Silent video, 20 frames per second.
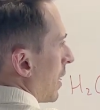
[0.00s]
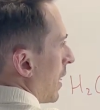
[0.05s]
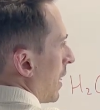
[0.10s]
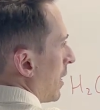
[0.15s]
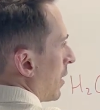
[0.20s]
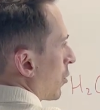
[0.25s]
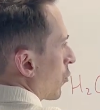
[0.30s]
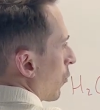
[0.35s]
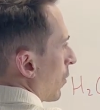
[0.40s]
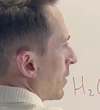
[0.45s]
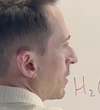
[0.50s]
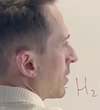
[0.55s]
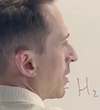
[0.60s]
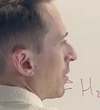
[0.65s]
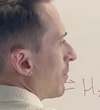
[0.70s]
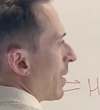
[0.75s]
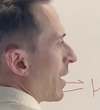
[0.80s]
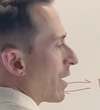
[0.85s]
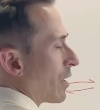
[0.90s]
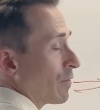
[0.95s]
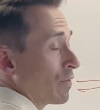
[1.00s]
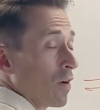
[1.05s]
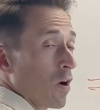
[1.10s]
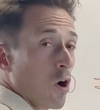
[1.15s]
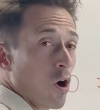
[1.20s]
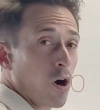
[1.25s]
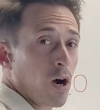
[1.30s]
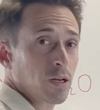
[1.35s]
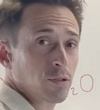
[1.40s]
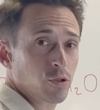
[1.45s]
increased the amount of
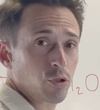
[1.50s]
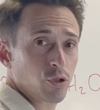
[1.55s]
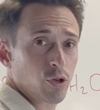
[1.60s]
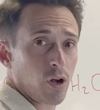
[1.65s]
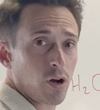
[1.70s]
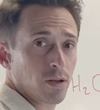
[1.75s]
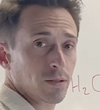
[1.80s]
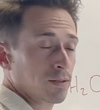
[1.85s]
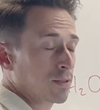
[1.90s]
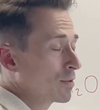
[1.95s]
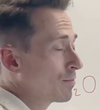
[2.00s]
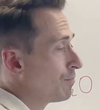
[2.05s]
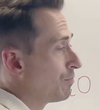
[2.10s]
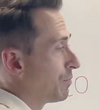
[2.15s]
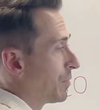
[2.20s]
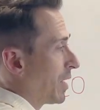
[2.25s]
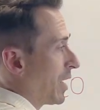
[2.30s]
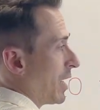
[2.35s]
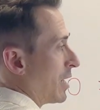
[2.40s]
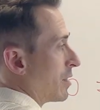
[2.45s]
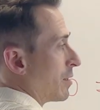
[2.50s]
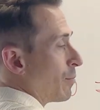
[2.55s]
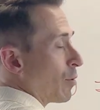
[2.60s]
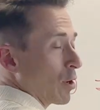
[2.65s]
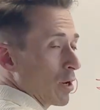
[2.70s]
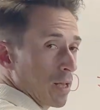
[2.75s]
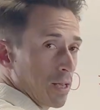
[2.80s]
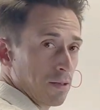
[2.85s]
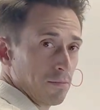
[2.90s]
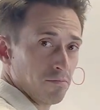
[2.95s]
hydrogen ions in the
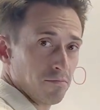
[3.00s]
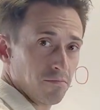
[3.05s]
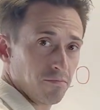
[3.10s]
body?